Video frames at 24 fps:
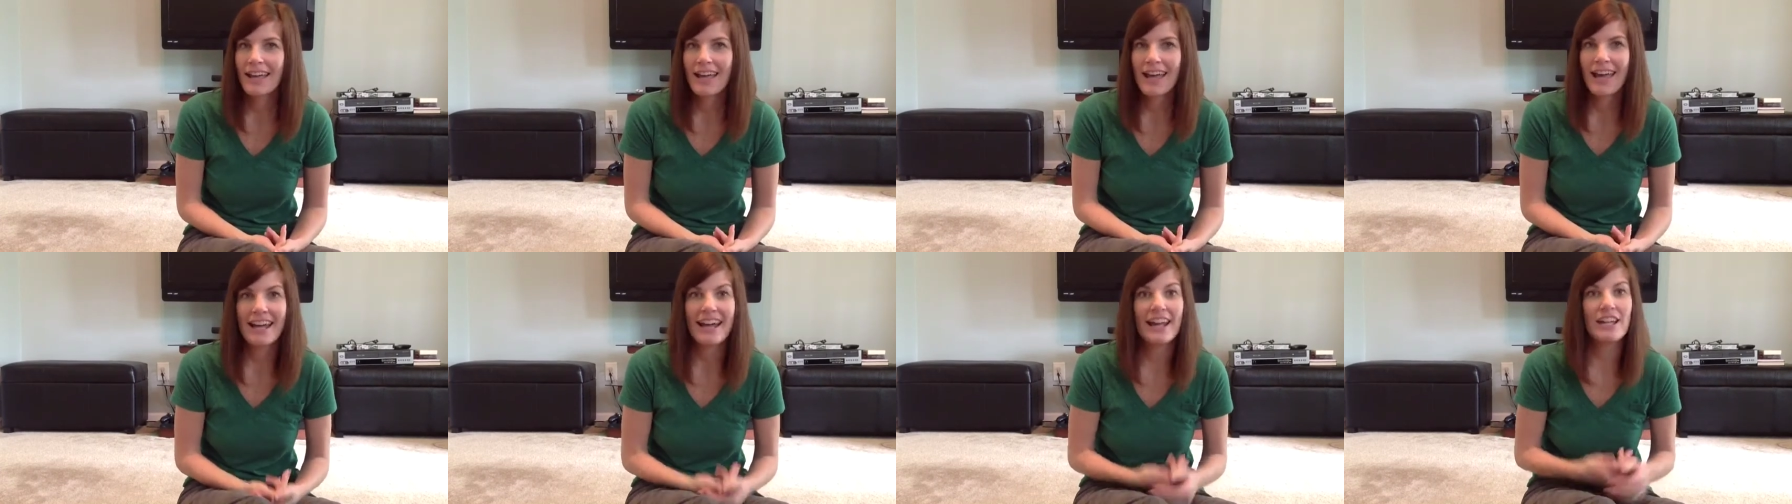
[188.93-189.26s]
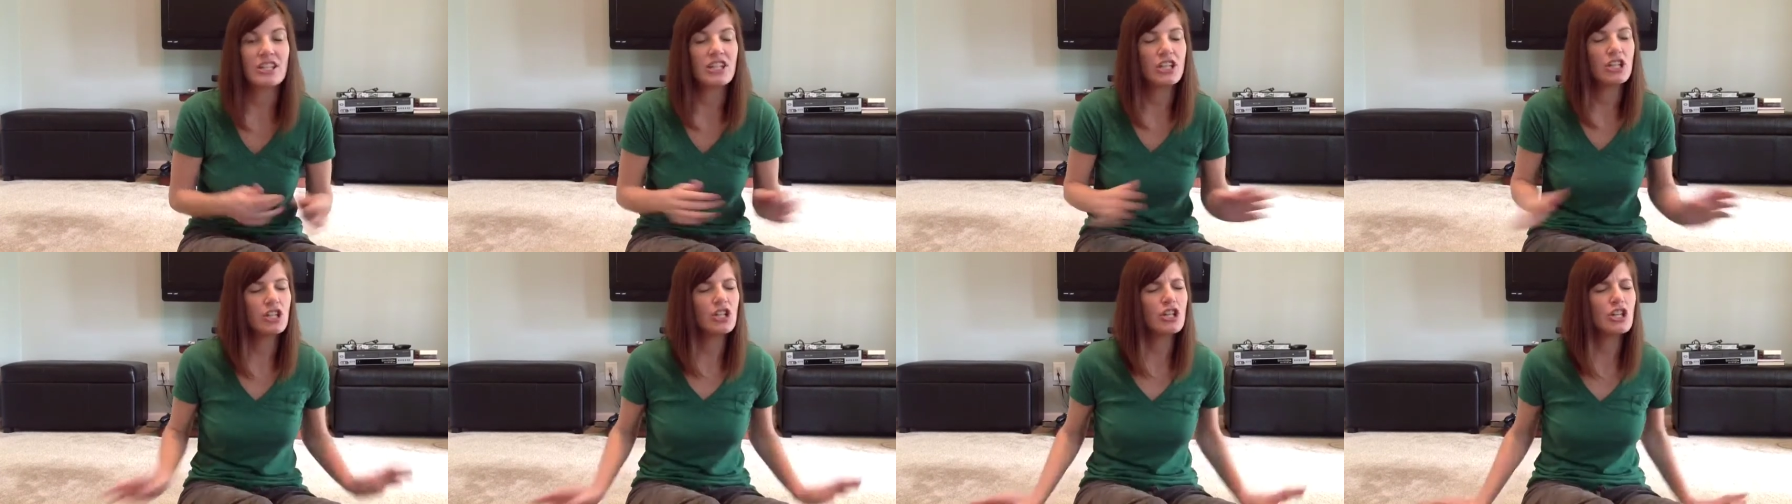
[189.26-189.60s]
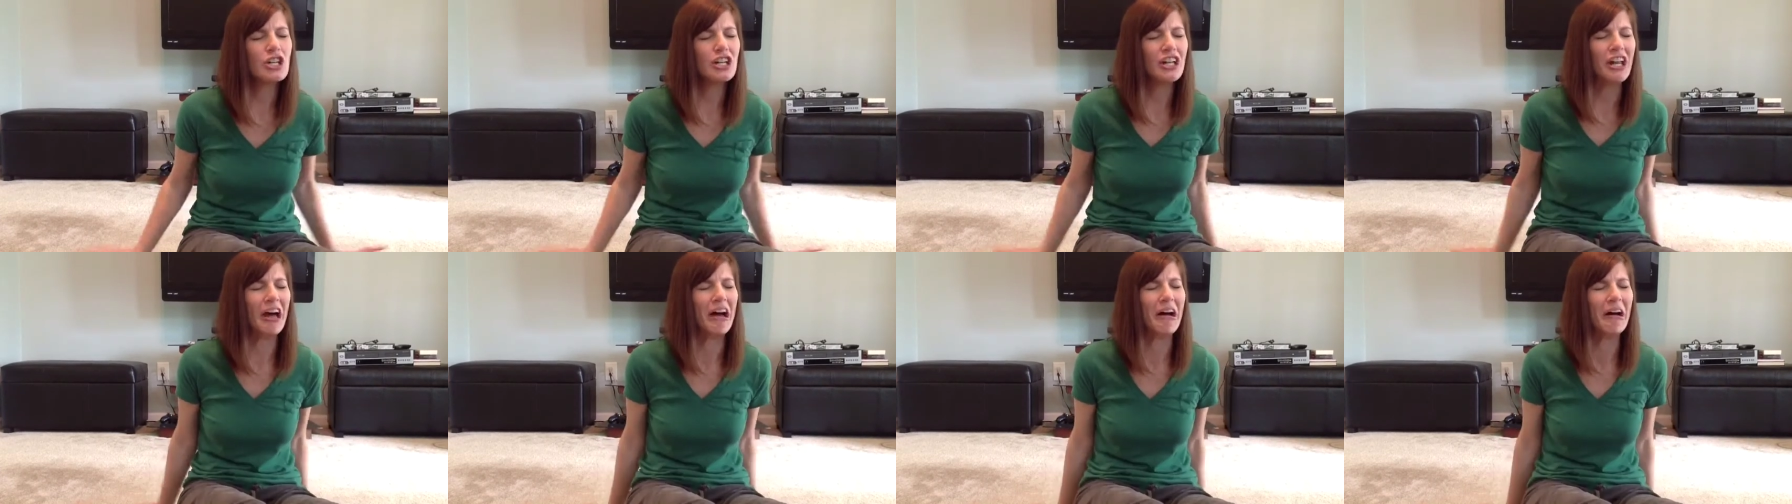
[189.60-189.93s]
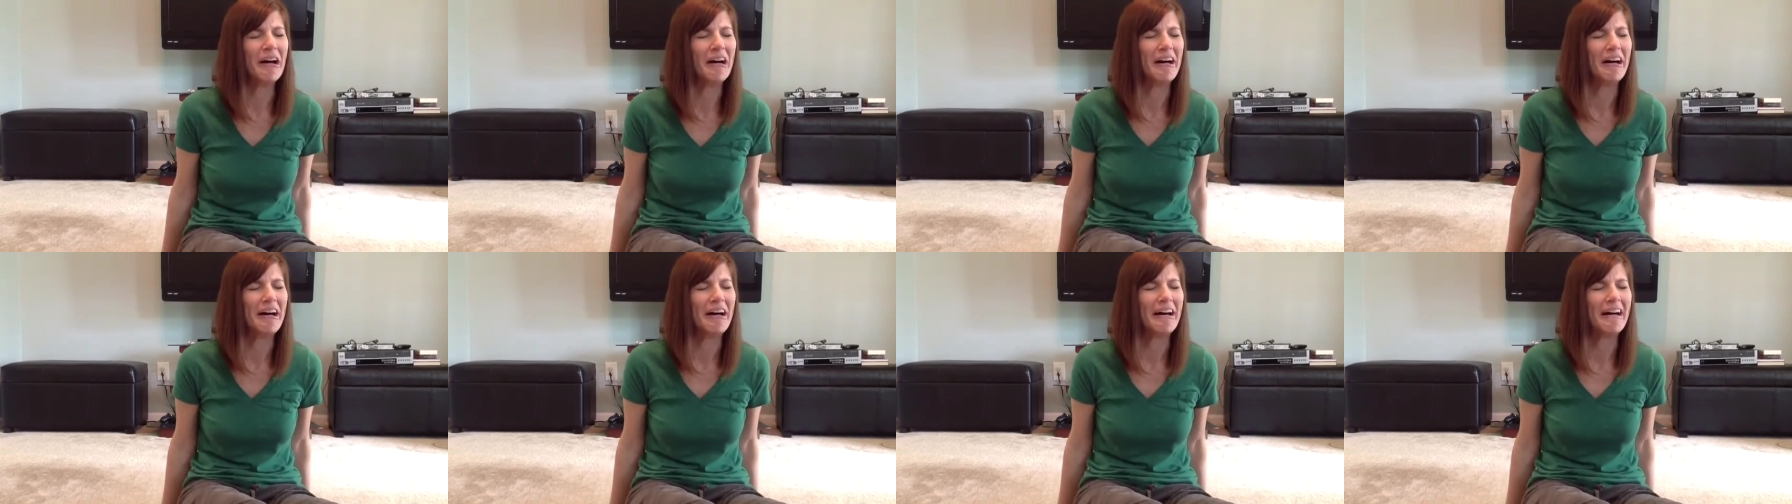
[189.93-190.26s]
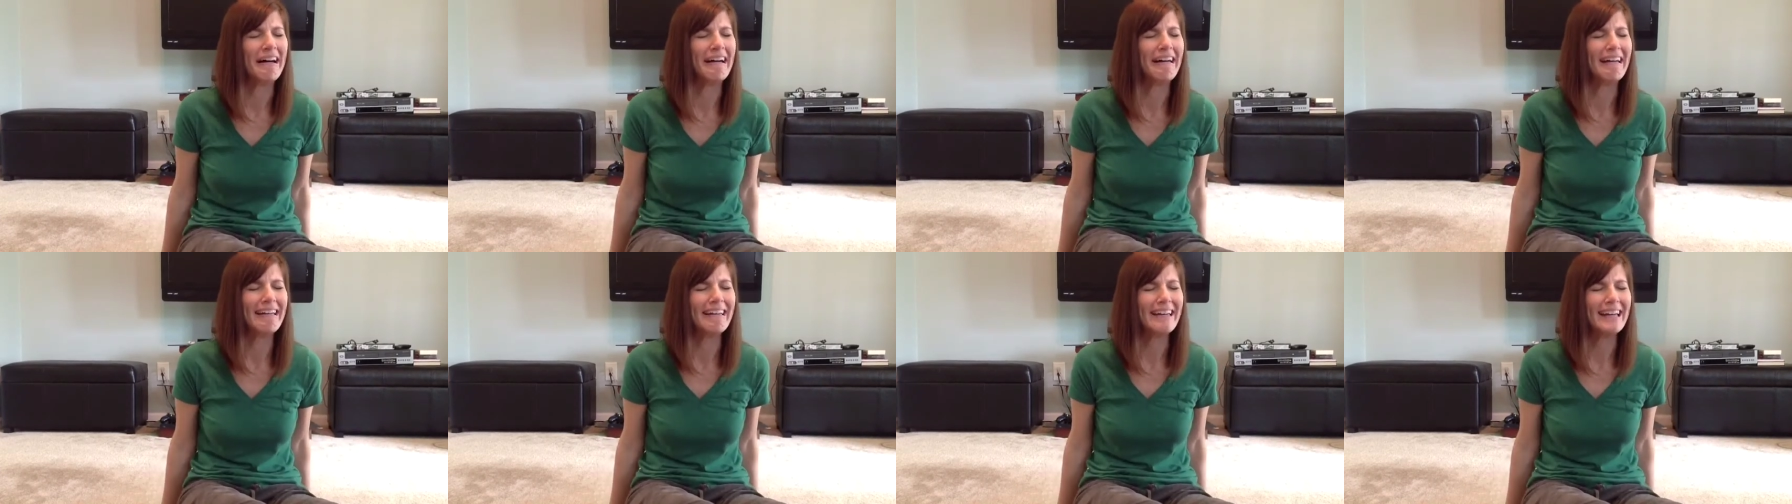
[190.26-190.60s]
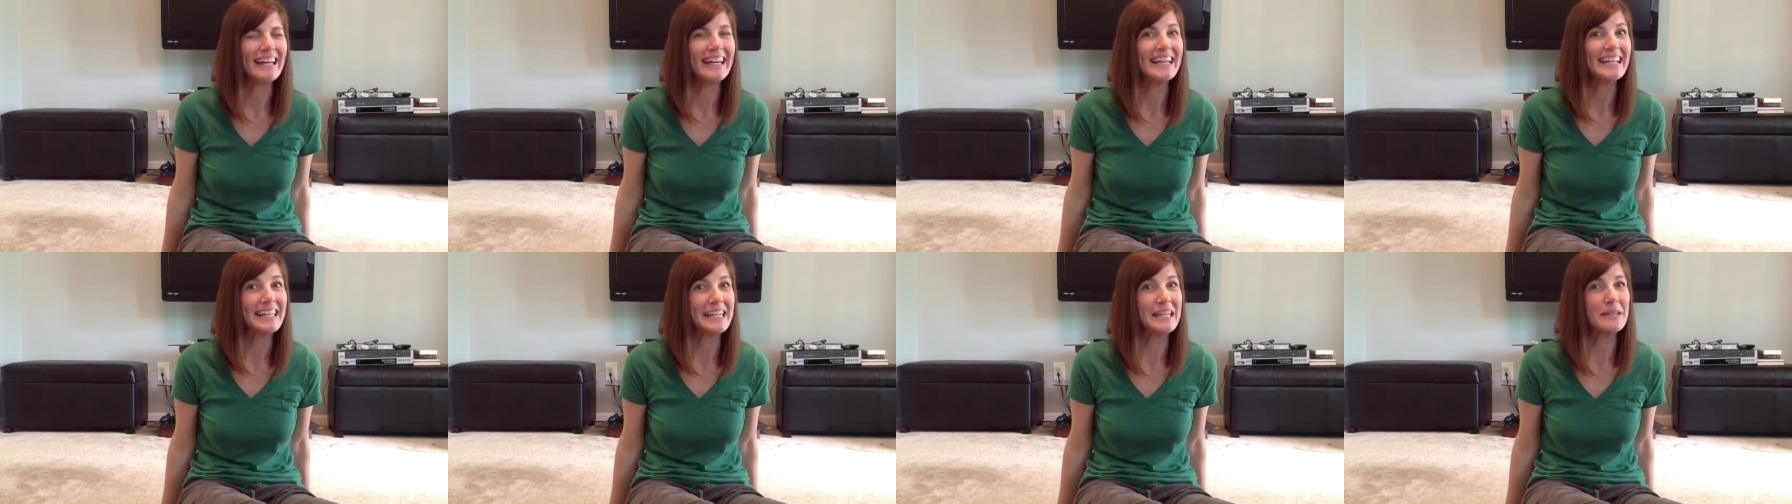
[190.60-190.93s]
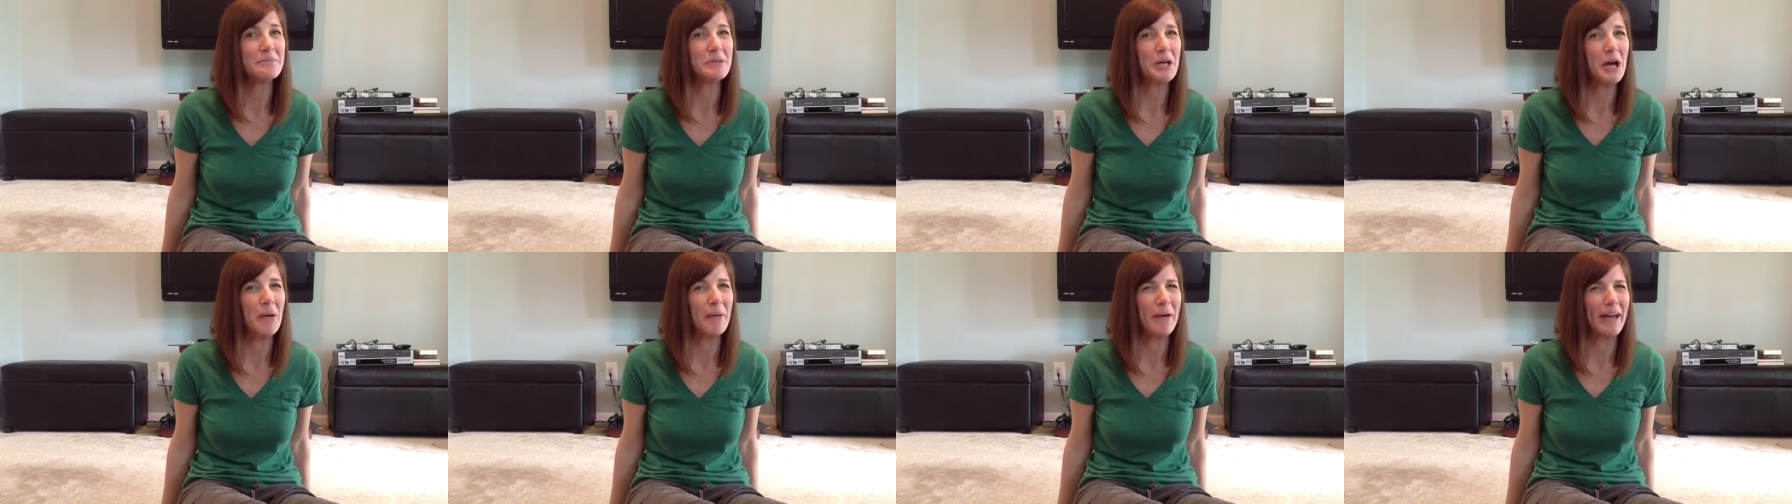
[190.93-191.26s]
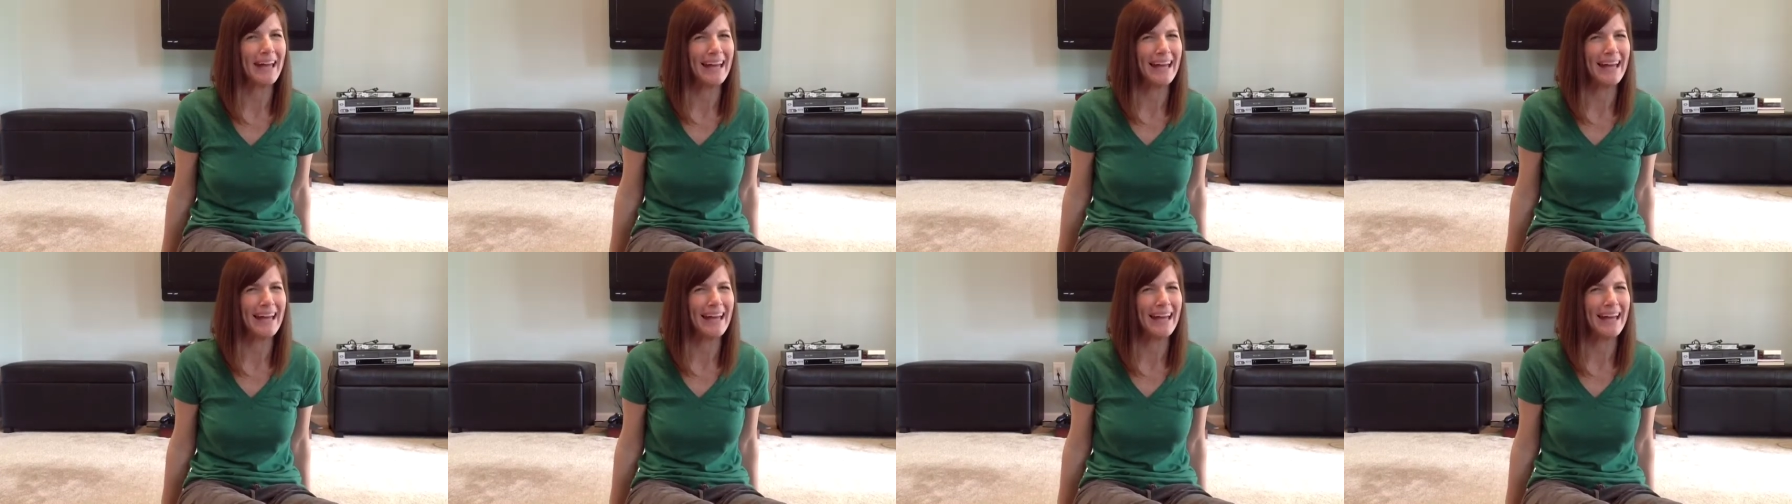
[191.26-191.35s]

And I say, no, no, no, keep going.